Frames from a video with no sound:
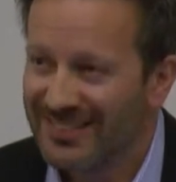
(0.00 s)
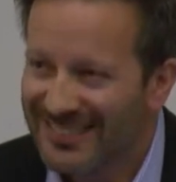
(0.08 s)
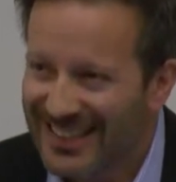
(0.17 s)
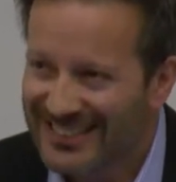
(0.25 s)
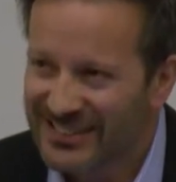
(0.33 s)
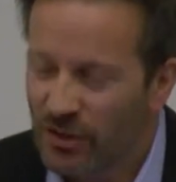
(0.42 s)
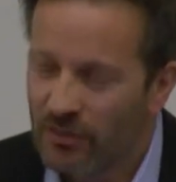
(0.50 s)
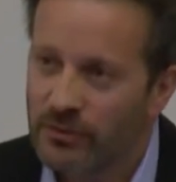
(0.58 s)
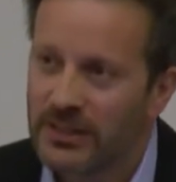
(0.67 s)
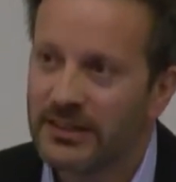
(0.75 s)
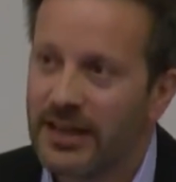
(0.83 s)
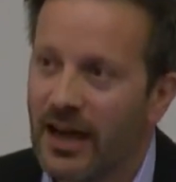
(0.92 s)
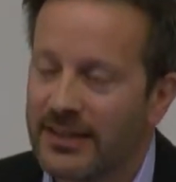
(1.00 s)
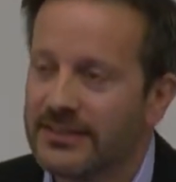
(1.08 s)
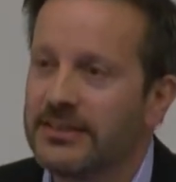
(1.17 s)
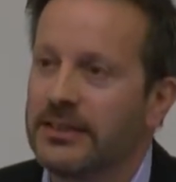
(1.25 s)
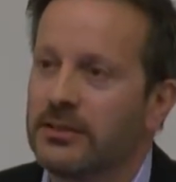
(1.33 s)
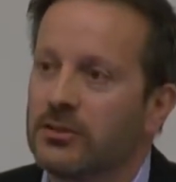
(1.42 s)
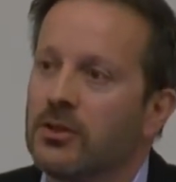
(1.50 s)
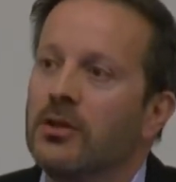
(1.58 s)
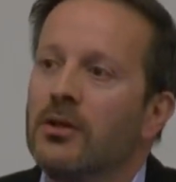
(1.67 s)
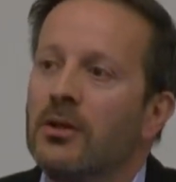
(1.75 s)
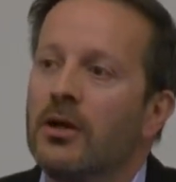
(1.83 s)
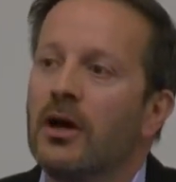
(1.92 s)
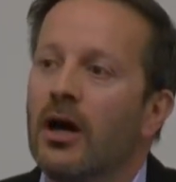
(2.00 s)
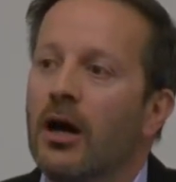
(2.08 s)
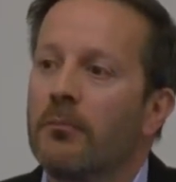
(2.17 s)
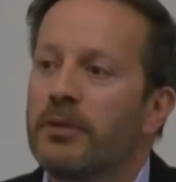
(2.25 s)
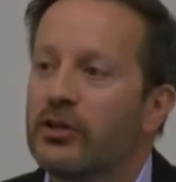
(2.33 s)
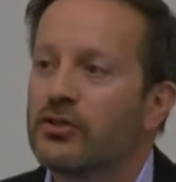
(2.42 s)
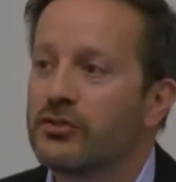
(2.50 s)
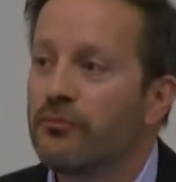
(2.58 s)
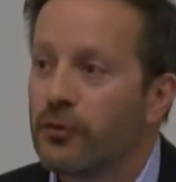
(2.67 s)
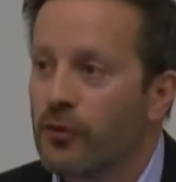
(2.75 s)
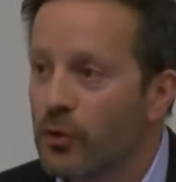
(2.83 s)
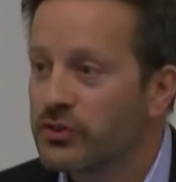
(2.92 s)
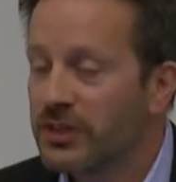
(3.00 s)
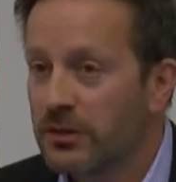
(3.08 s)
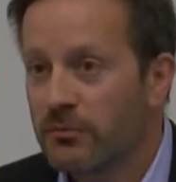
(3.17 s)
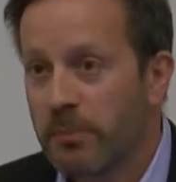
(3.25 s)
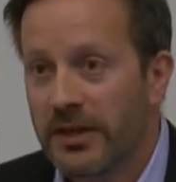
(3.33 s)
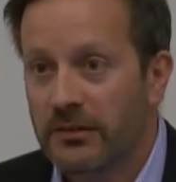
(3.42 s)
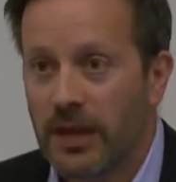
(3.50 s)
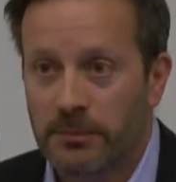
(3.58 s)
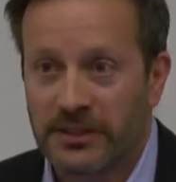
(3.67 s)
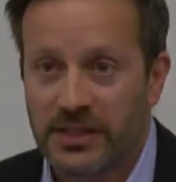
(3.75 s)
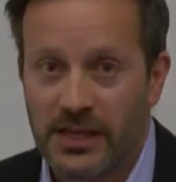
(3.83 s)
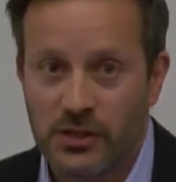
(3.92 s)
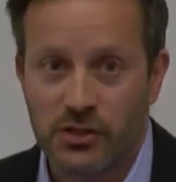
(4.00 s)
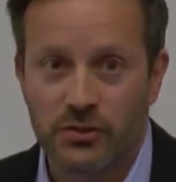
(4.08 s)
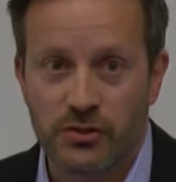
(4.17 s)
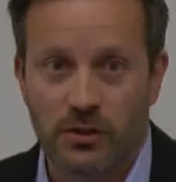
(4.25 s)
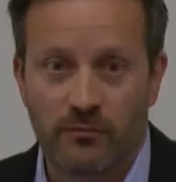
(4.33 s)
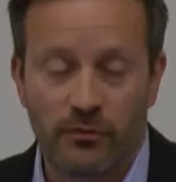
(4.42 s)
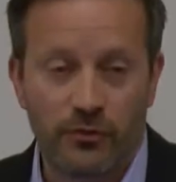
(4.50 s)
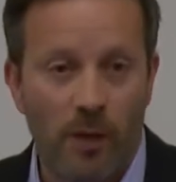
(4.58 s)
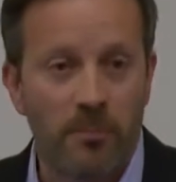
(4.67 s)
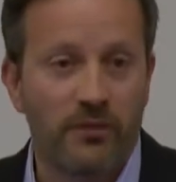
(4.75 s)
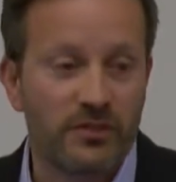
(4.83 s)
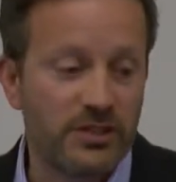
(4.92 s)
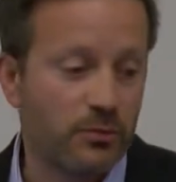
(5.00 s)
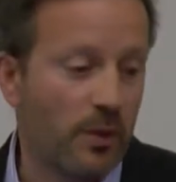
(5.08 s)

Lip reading: That's not really ideal, because for those that build applications on top of these,